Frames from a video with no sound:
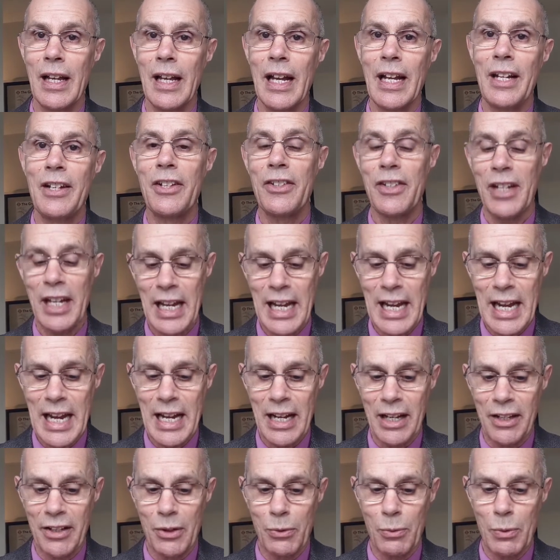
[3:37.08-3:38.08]
It is
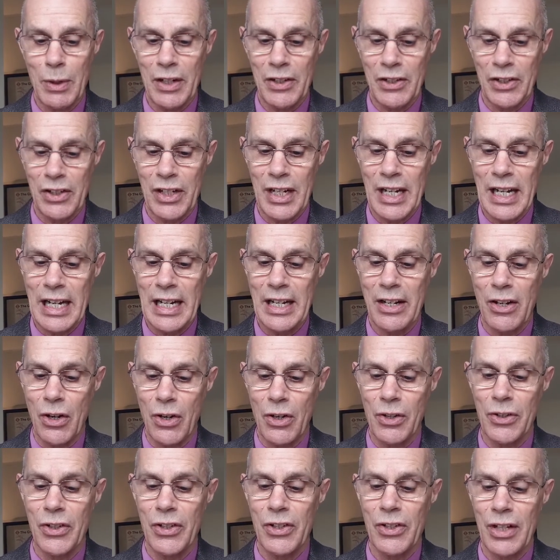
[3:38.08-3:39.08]
here that we see
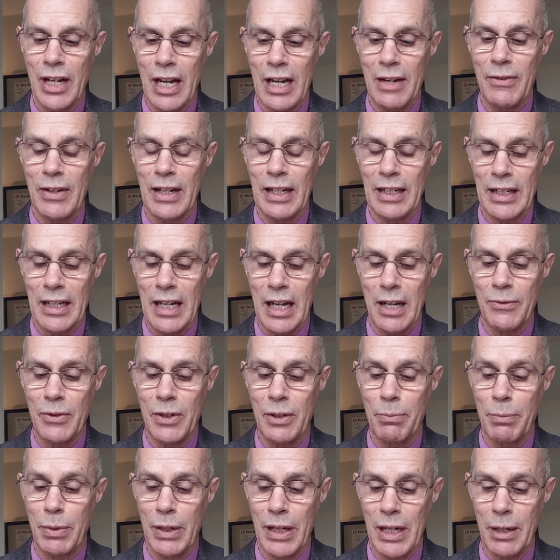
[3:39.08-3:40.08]
God's saving love
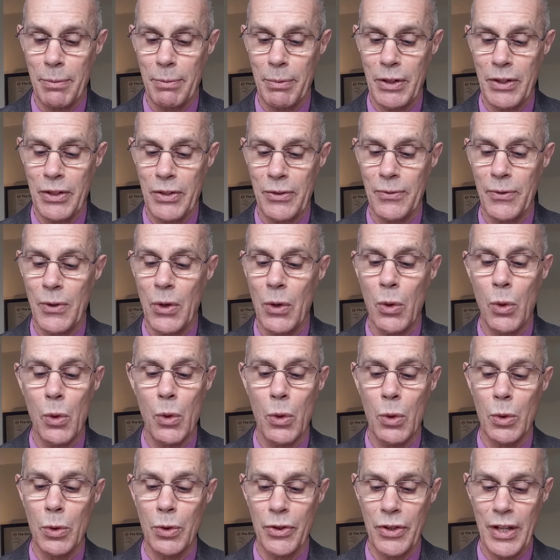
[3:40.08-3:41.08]
and purpose for
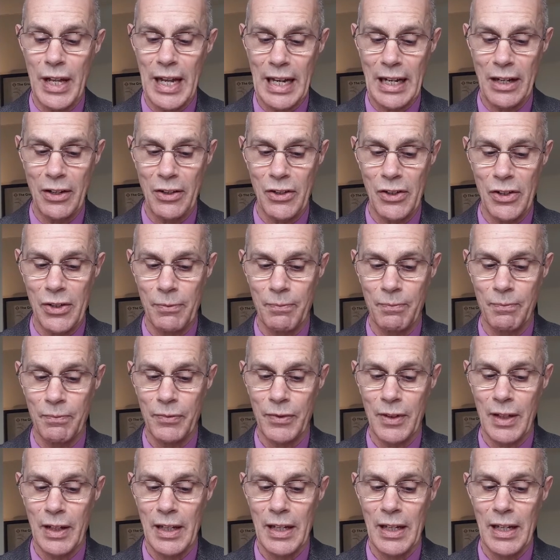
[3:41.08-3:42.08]
all things.
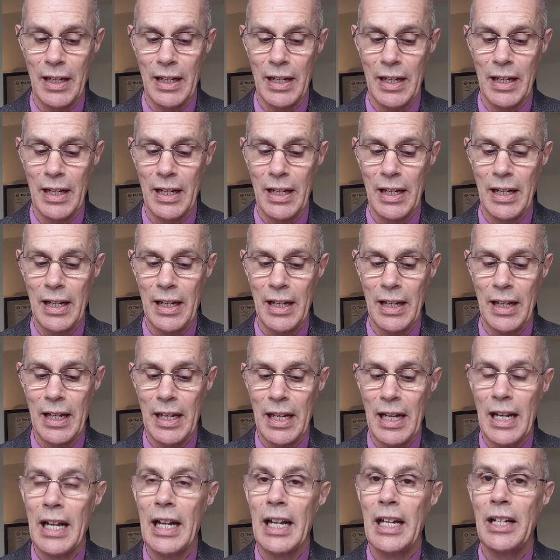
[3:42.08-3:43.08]

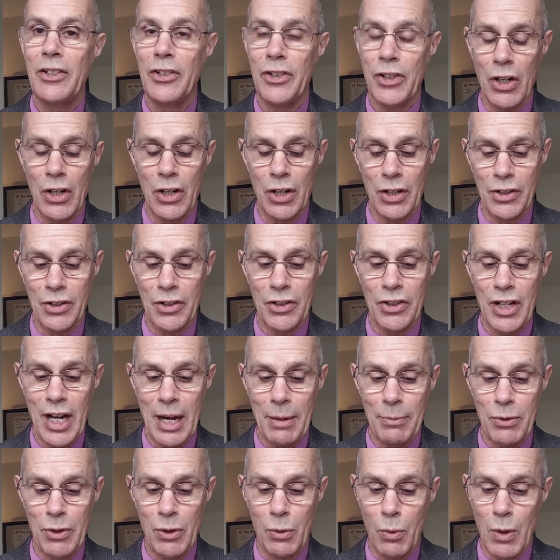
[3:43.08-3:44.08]
In John
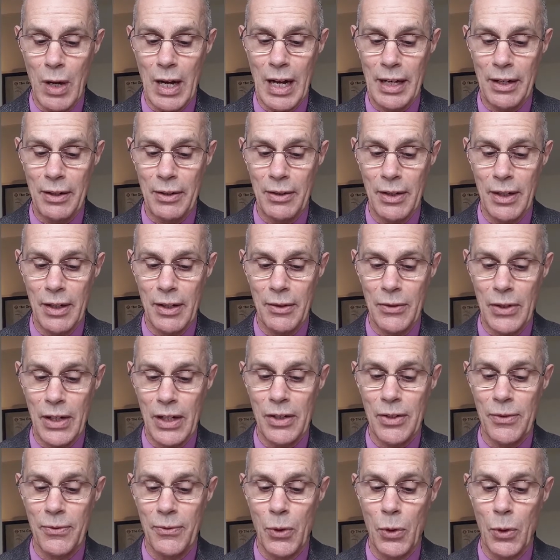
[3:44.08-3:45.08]
chapter 1,
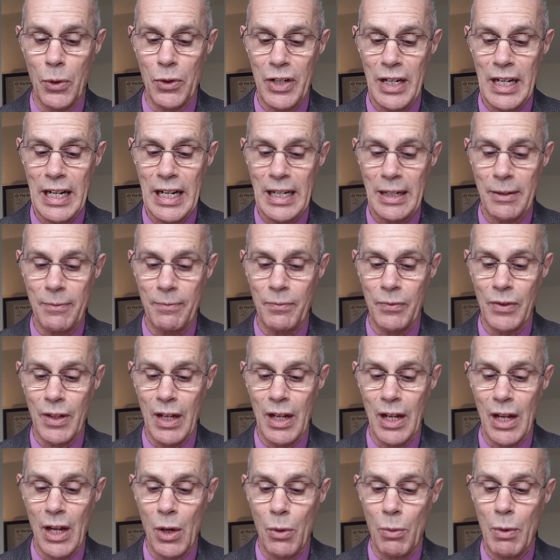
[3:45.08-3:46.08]
verse 14,
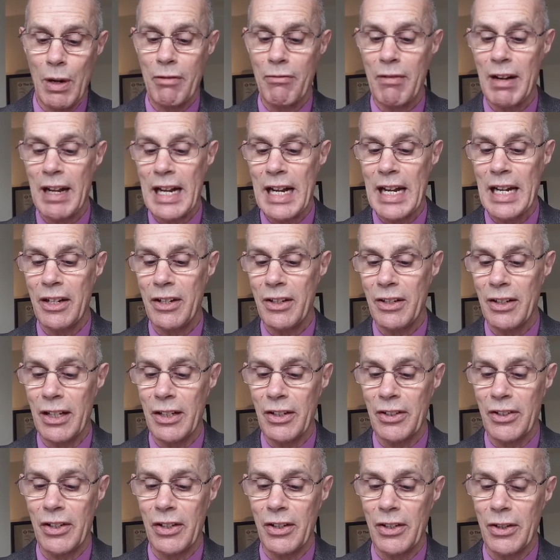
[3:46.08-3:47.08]
we read
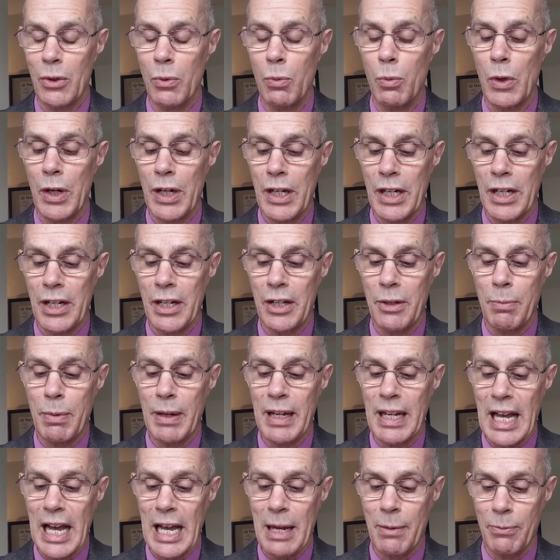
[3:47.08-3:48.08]
that the Word
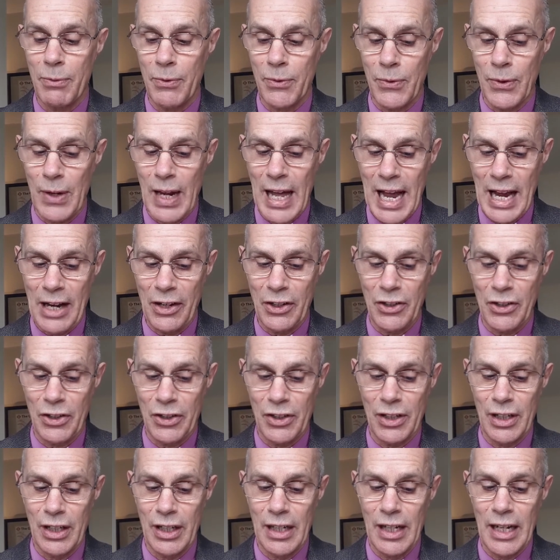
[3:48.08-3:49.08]
became
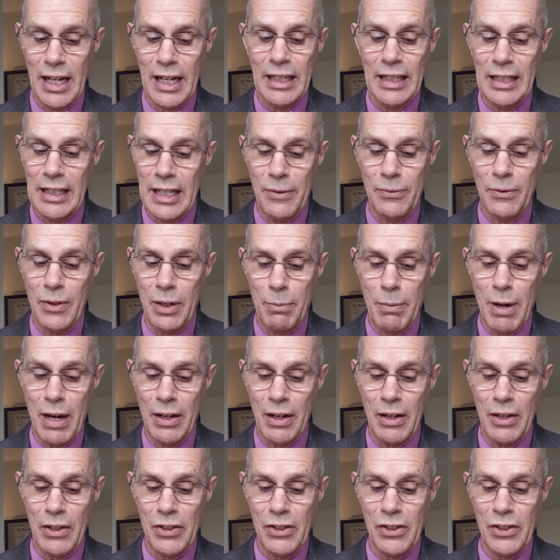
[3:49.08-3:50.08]
flesh and lived
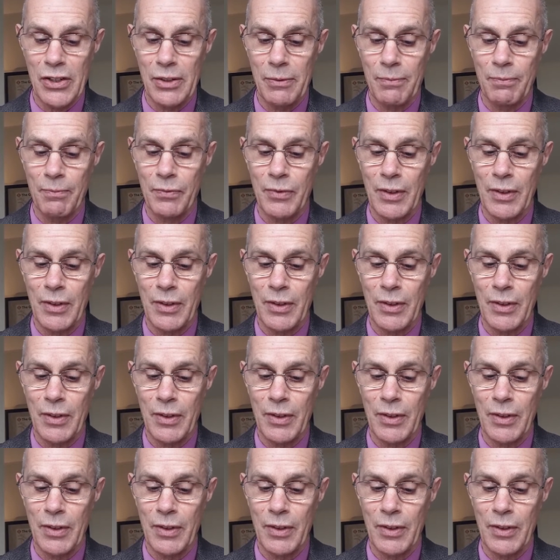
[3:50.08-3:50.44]
among us,